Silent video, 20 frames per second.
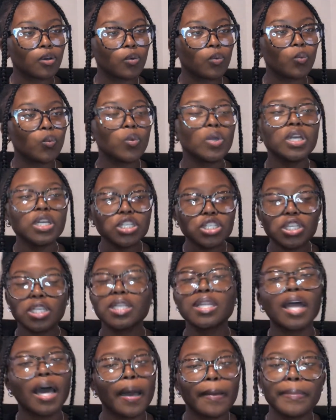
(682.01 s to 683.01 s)
we
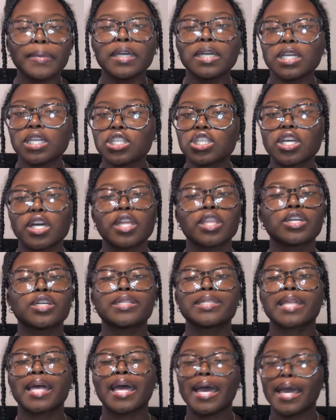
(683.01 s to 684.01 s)
should not be each
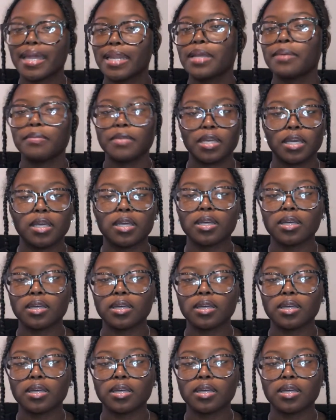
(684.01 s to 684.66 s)
other's enemy.